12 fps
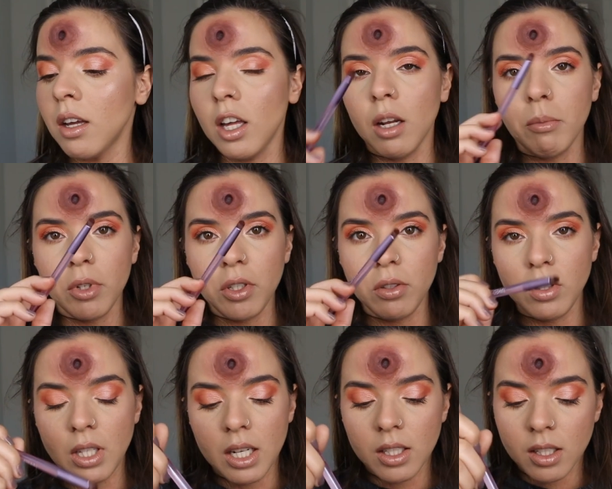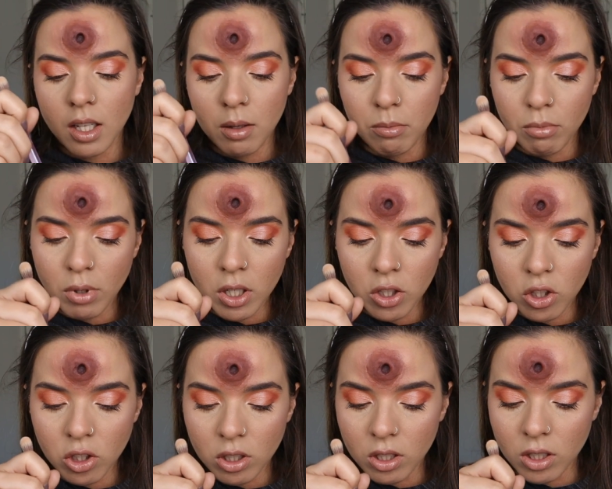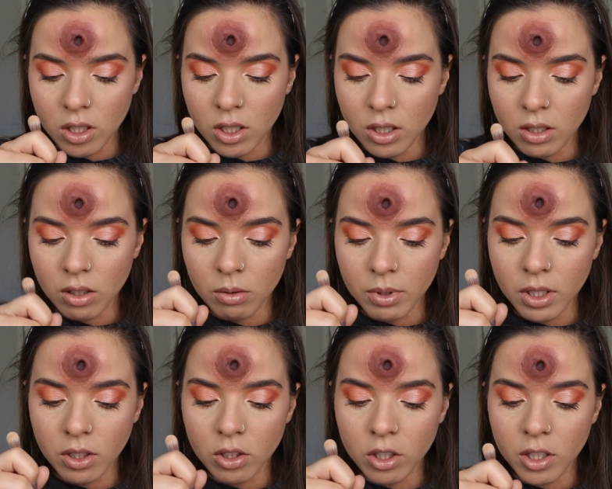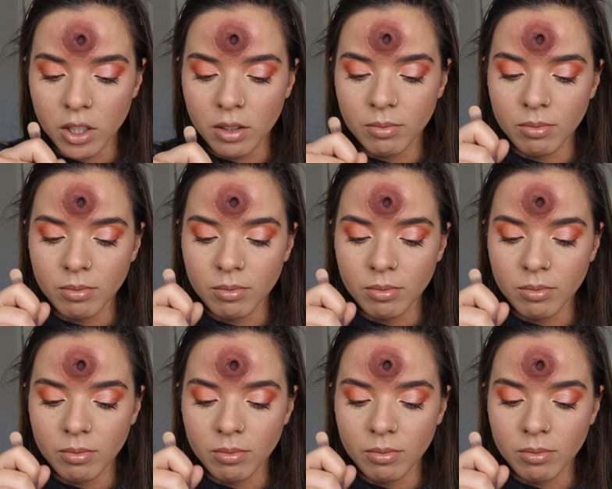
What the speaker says: and I'm gonna use that same brush just because it's already dirty.